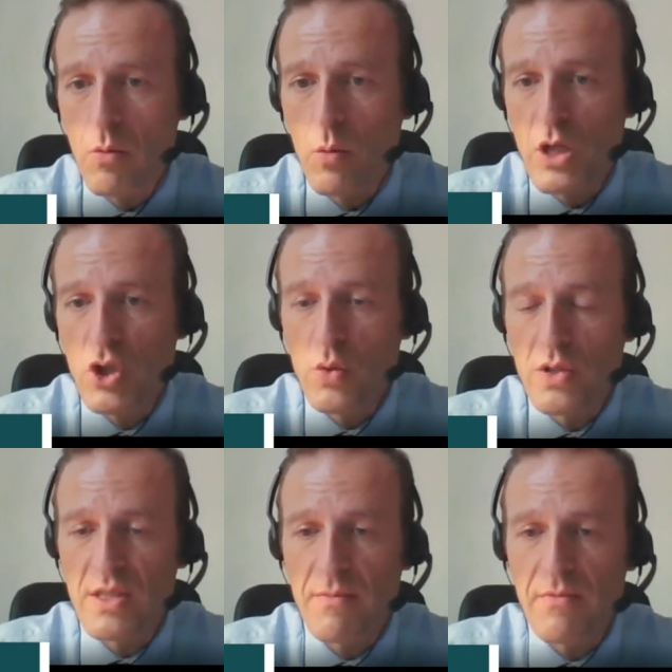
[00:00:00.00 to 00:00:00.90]
which
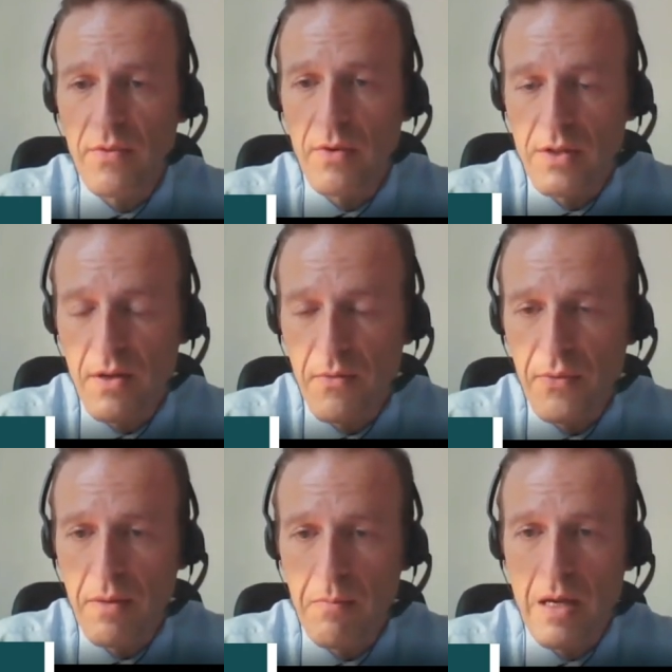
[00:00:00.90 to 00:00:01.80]
was
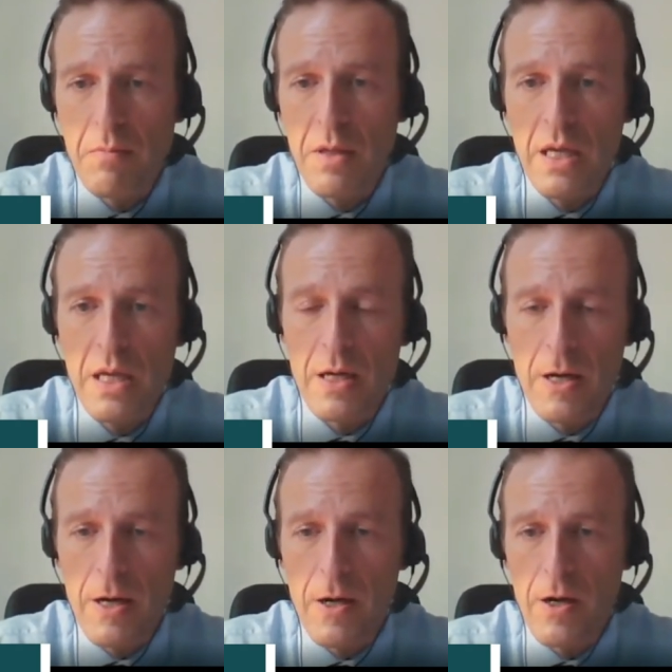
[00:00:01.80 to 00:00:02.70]
something maybe
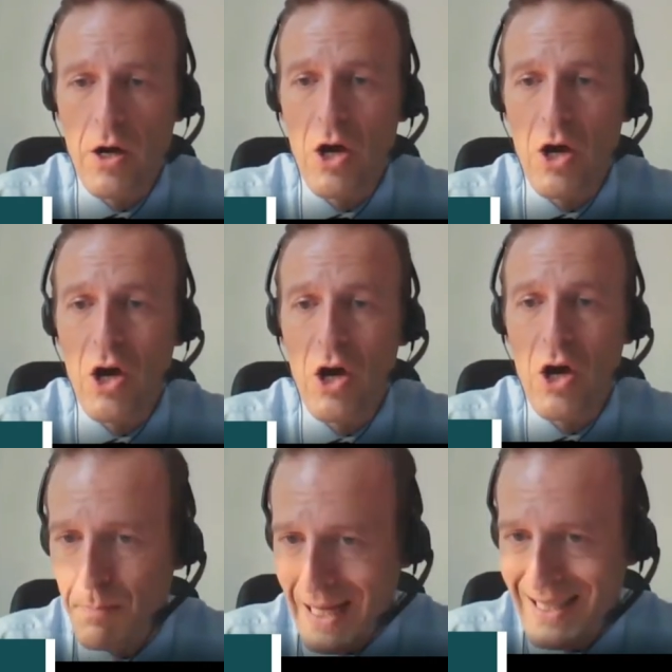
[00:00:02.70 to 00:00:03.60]

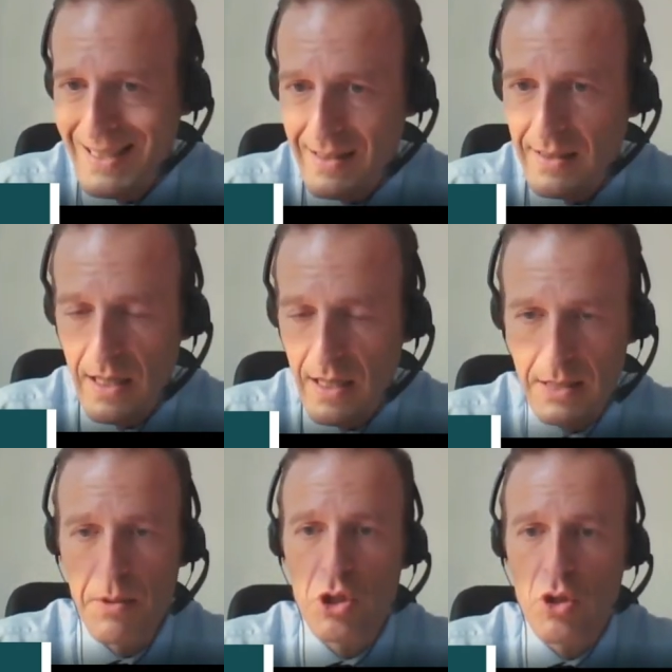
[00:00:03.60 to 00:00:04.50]
unexpected,
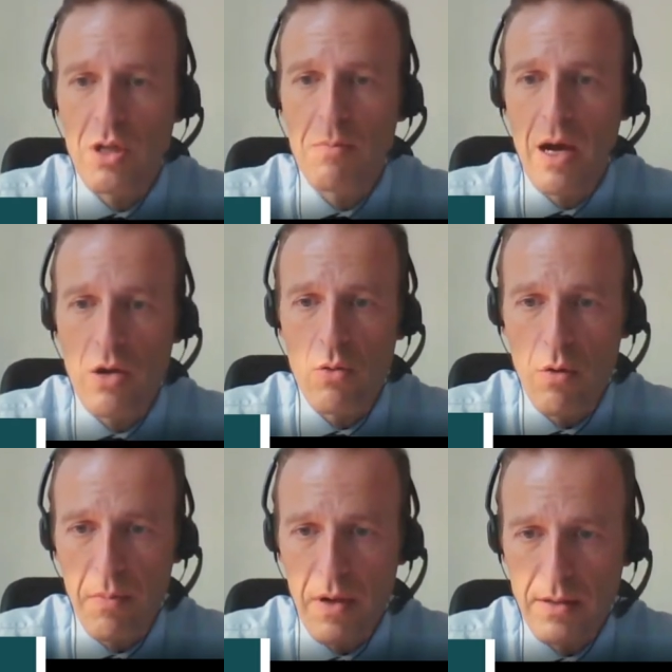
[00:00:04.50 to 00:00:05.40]
especially by
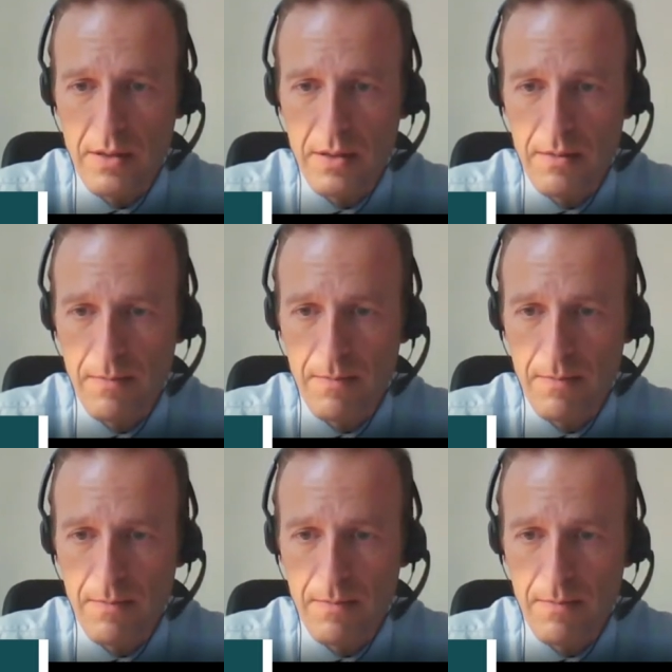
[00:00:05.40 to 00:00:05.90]
Europeans.